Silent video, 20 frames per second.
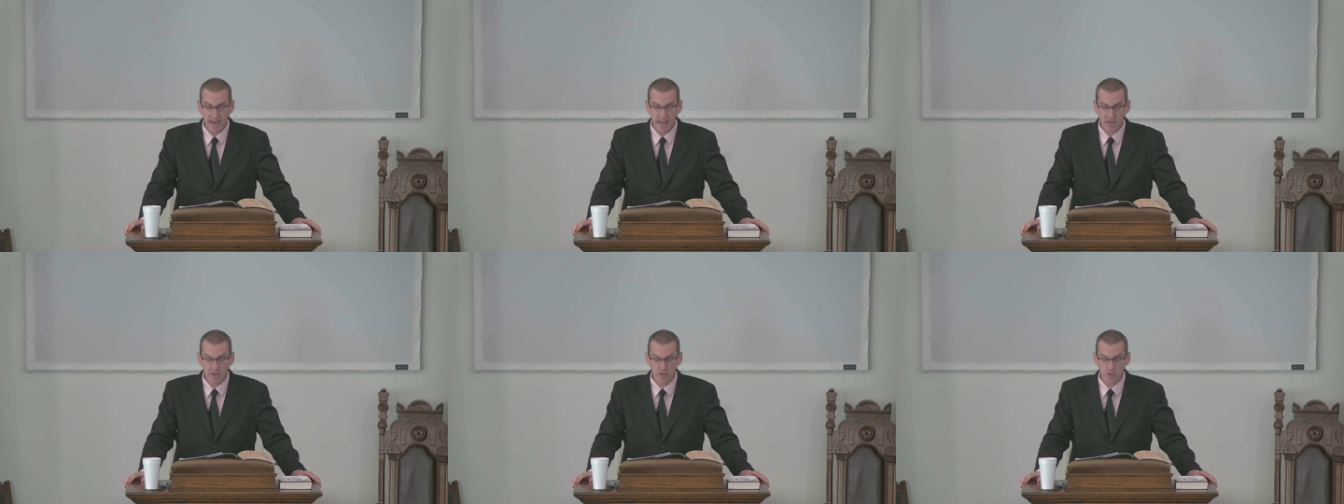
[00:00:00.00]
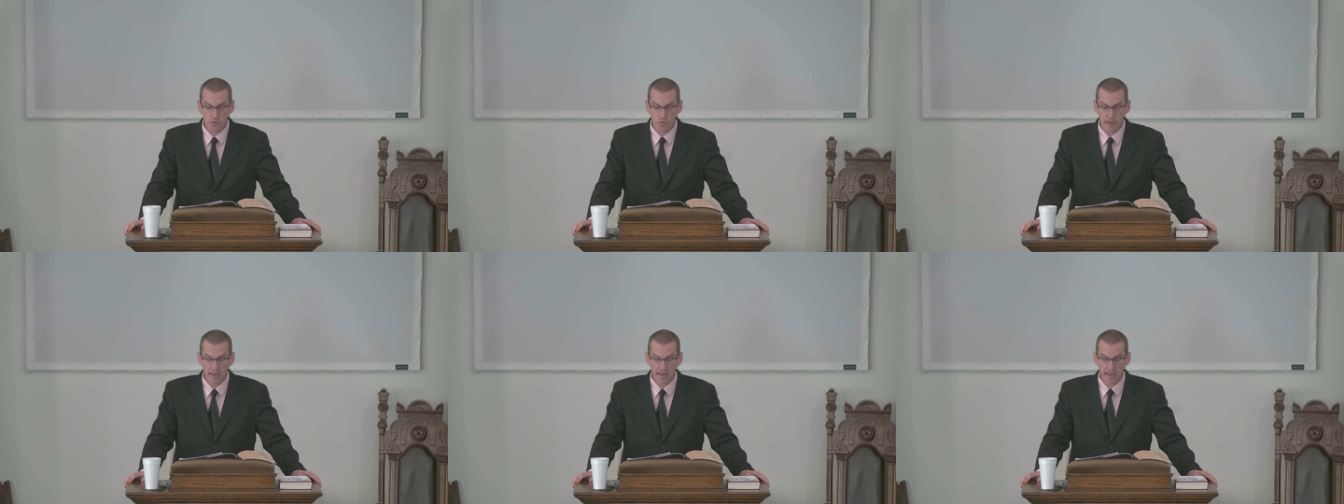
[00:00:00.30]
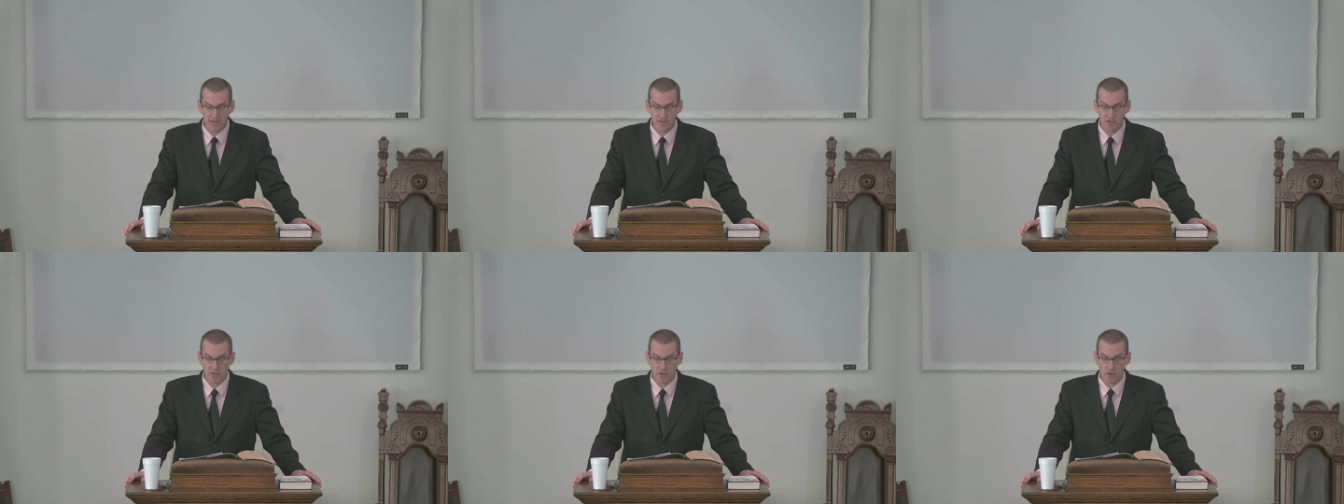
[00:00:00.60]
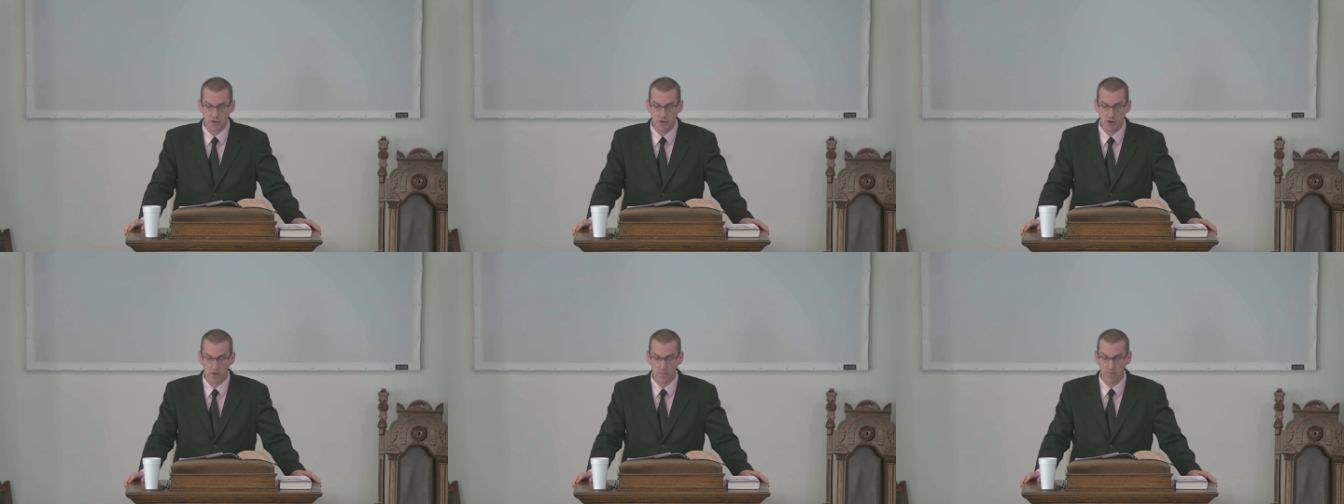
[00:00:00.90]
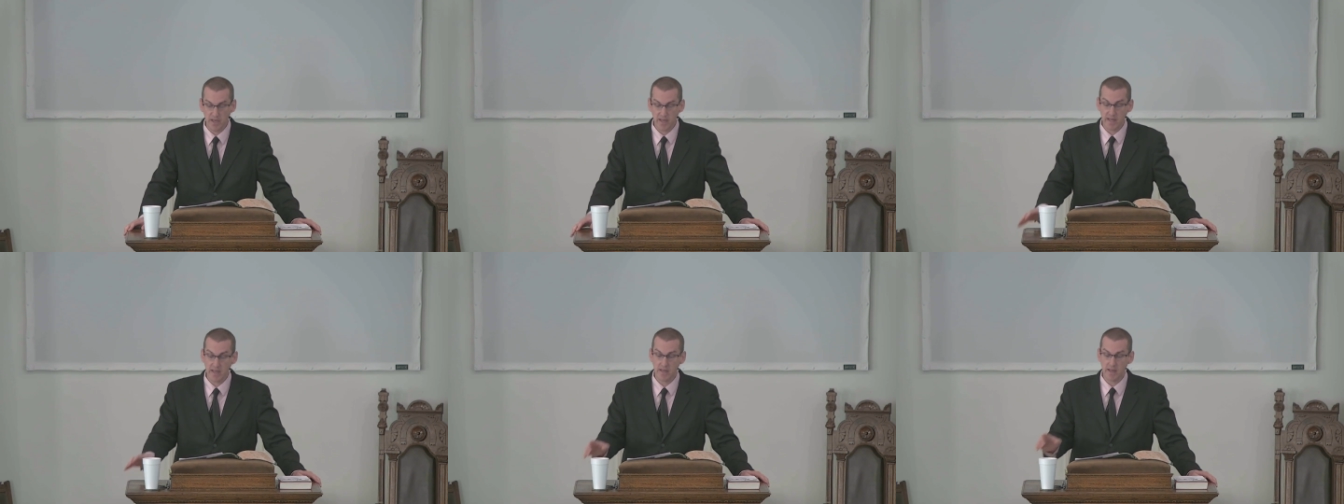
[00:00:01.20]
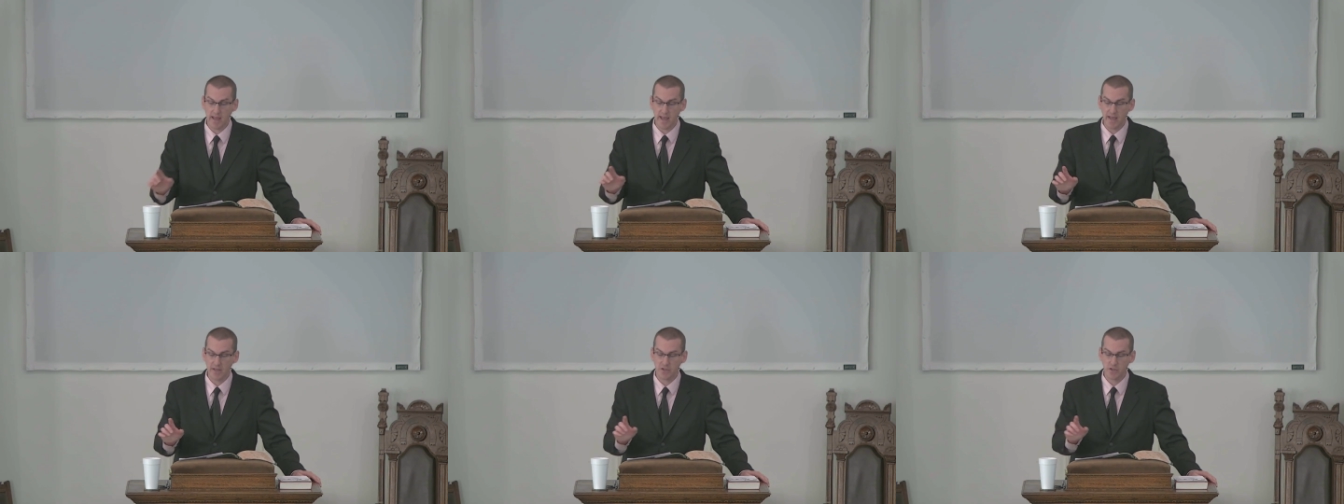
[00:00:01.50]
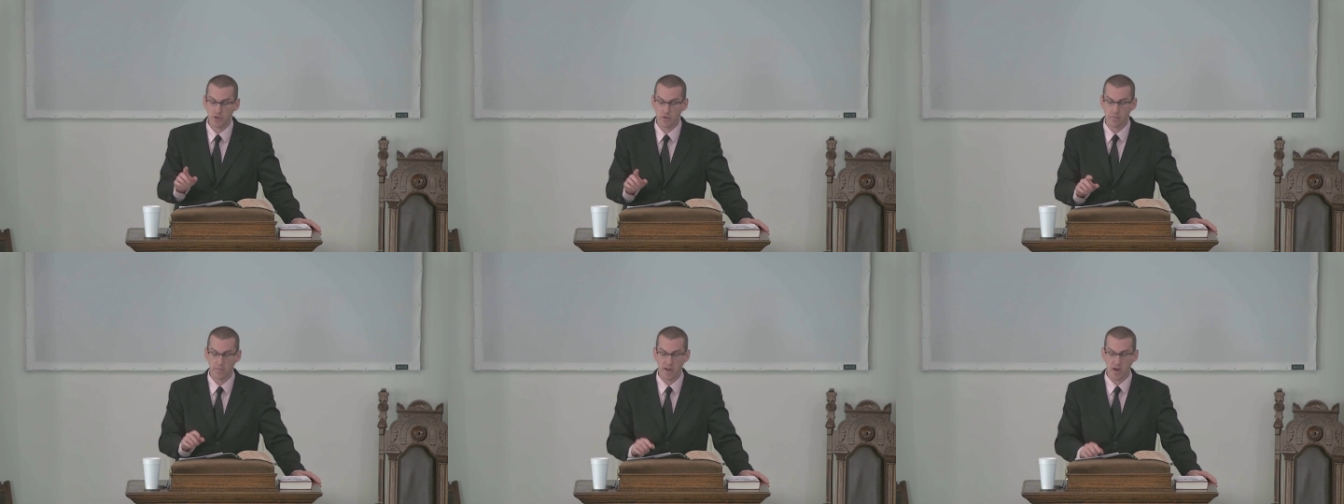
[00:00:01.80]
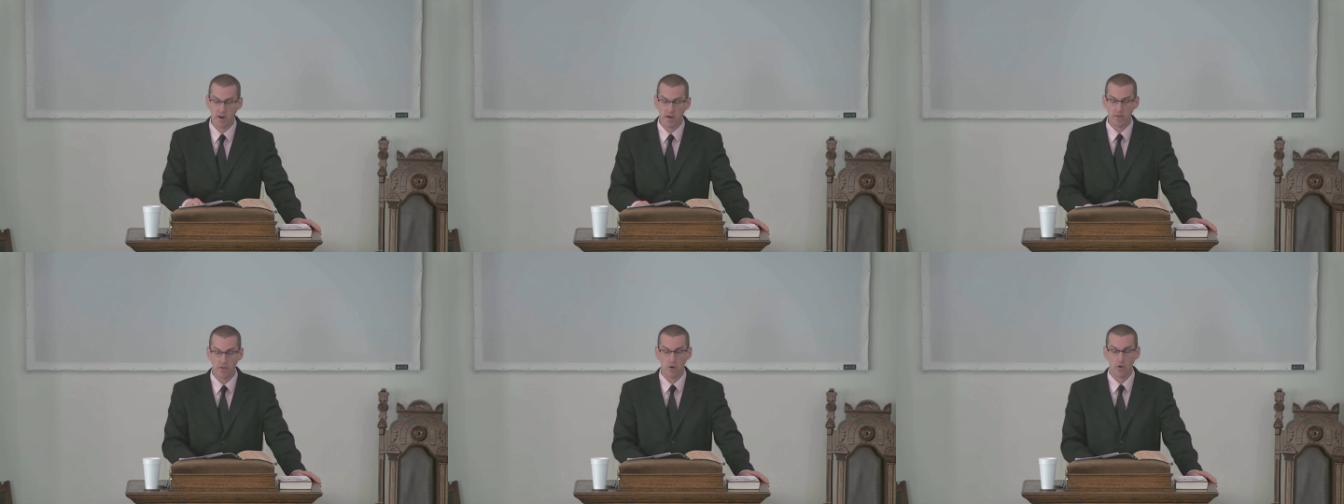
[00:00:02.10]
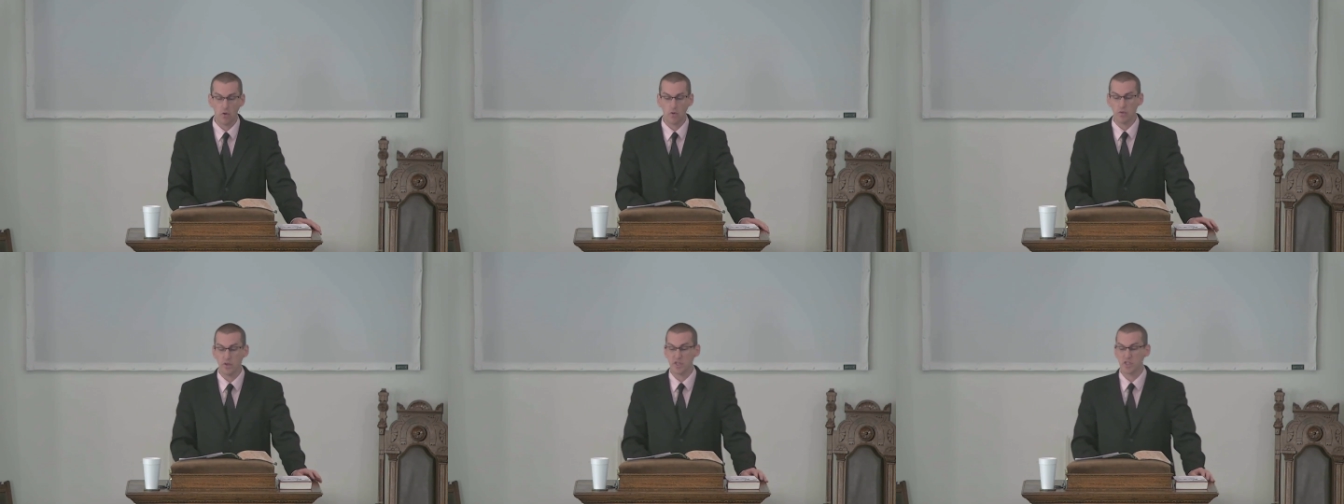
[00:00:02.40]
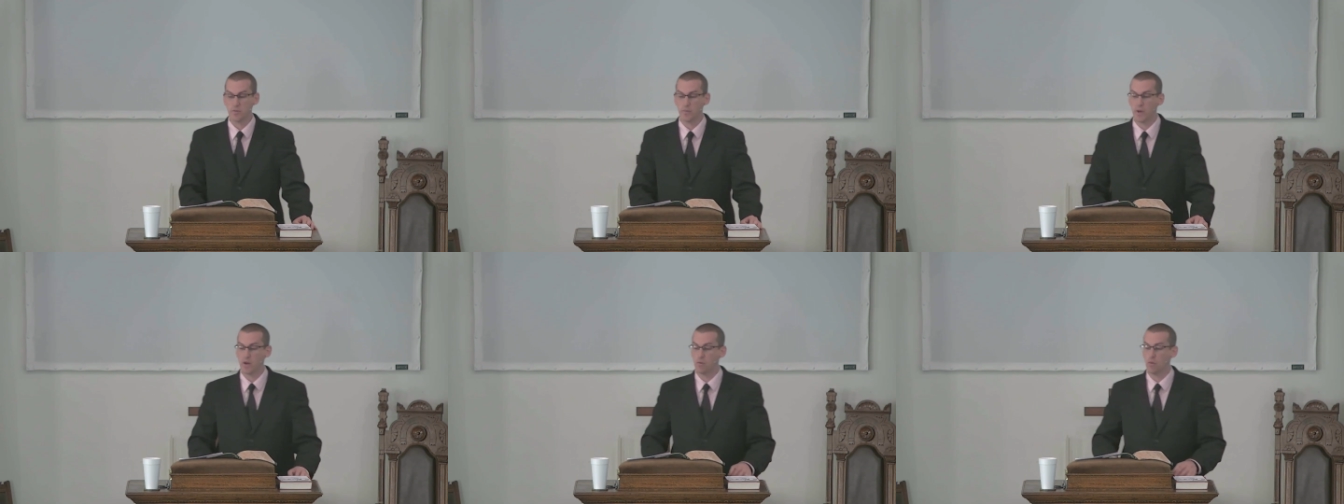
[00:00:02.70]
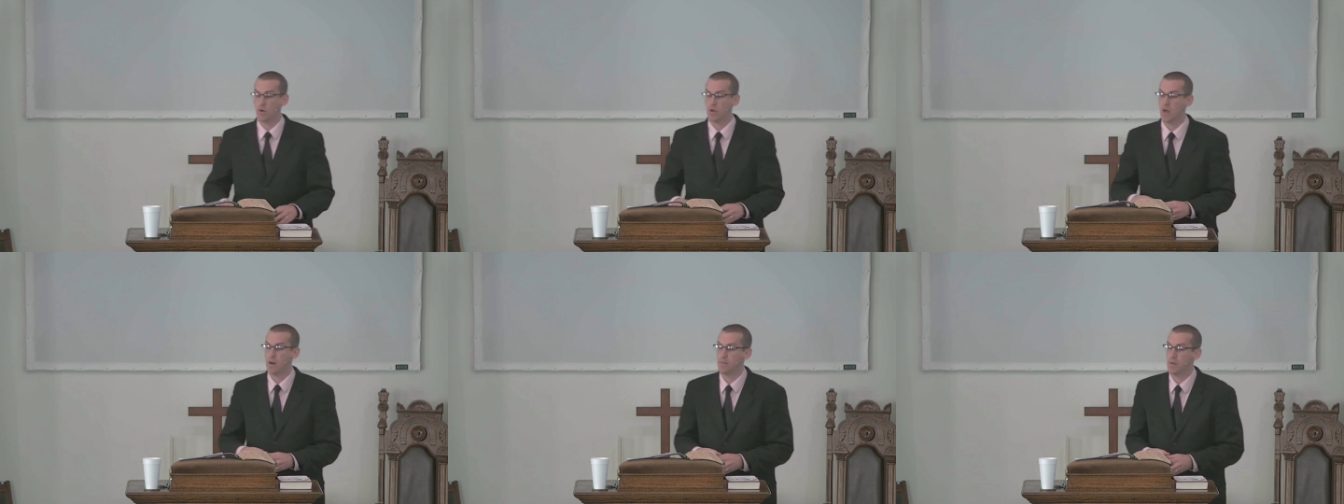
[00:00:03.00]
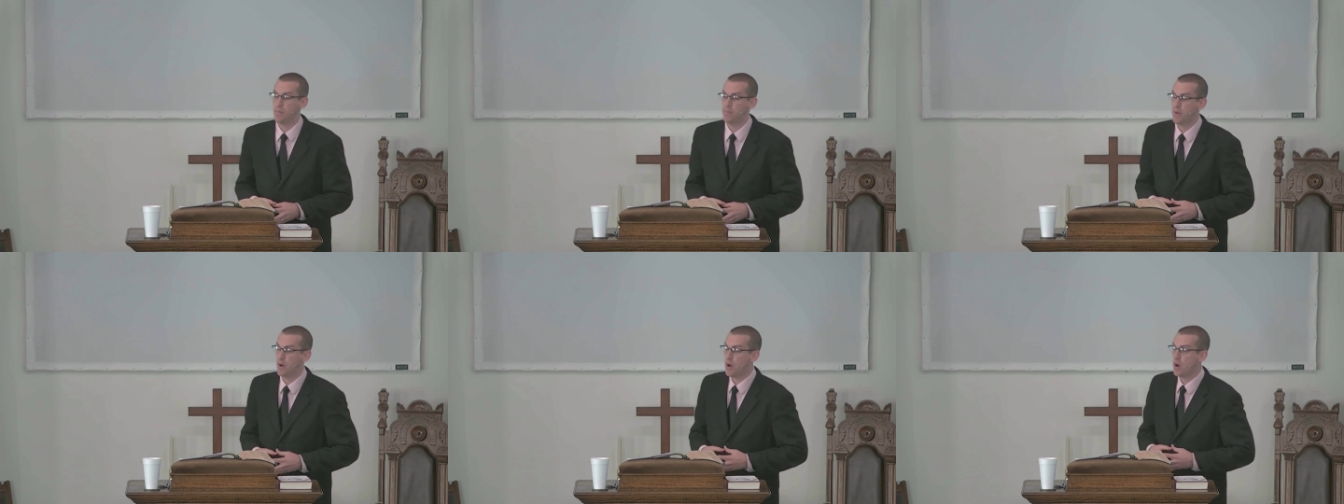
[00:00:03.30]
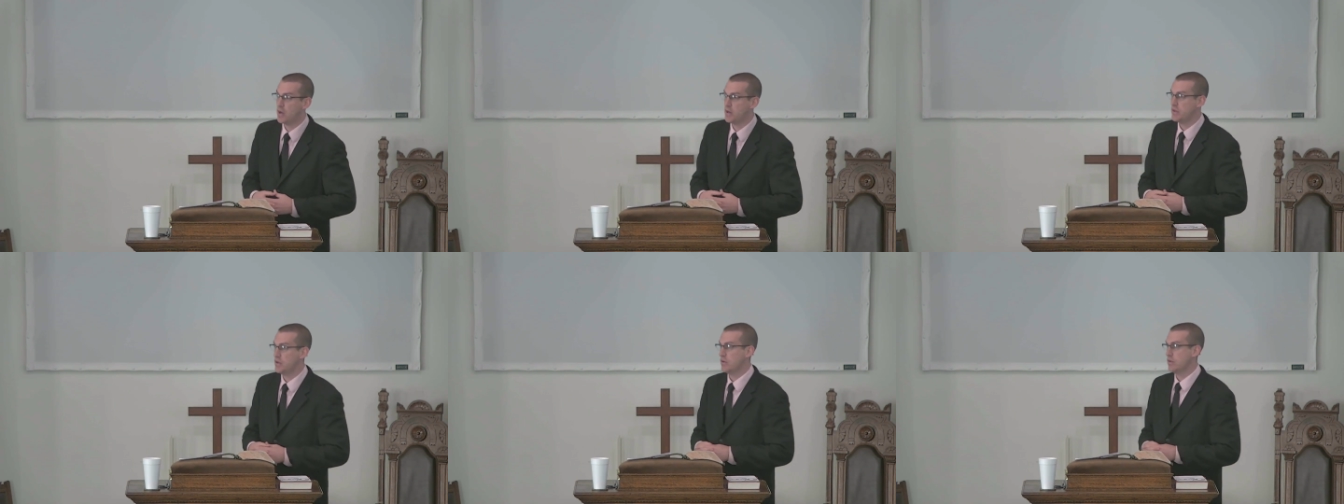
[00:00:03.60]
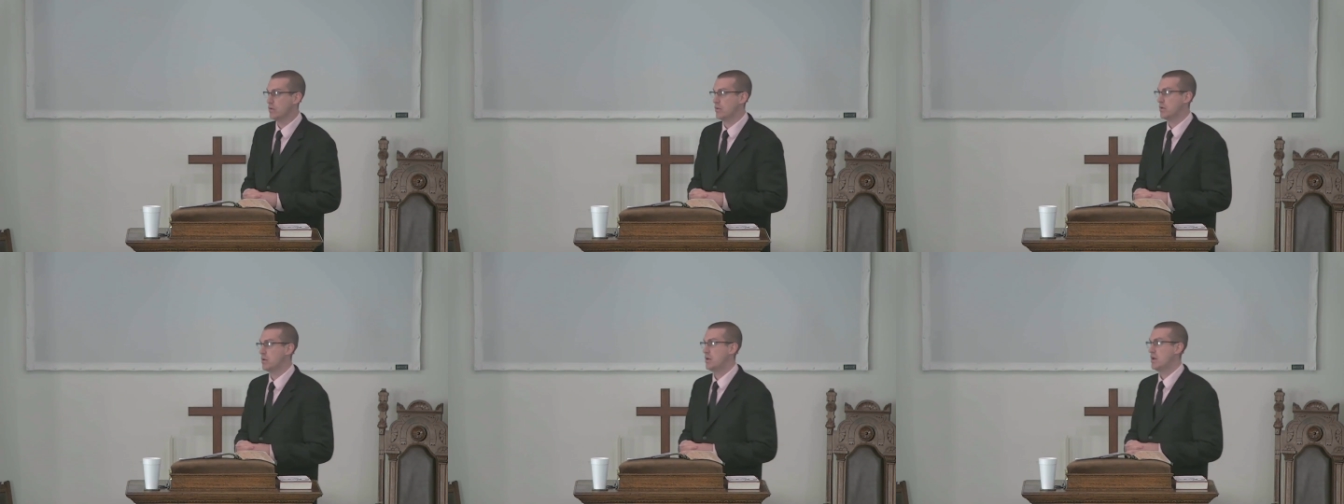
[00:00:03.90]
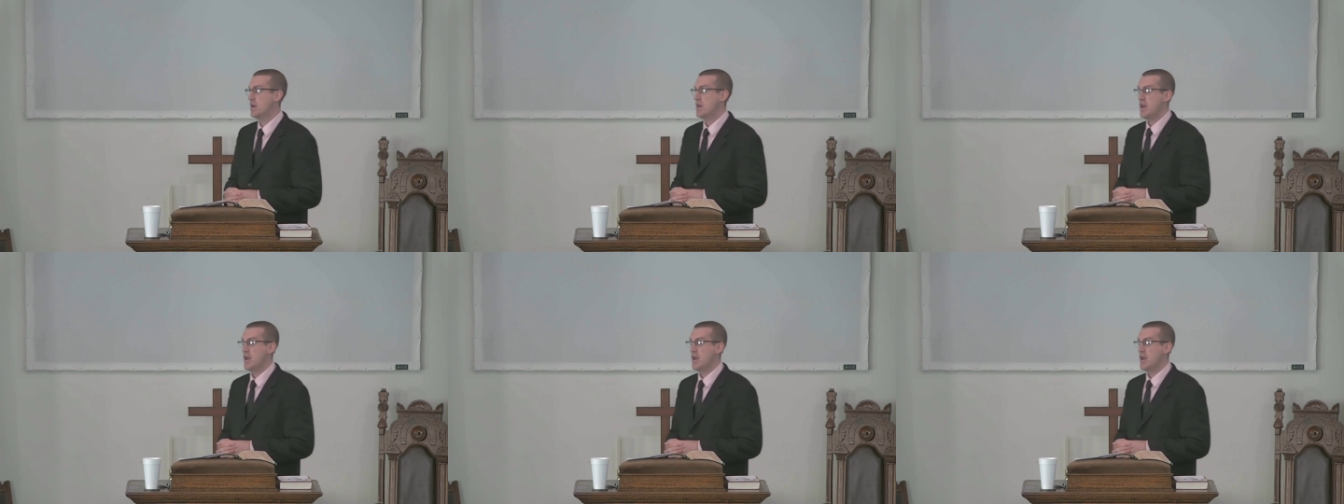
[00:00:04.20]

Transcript: the angel answered her, meaning answered Mary, the Holy Spirit will come upon you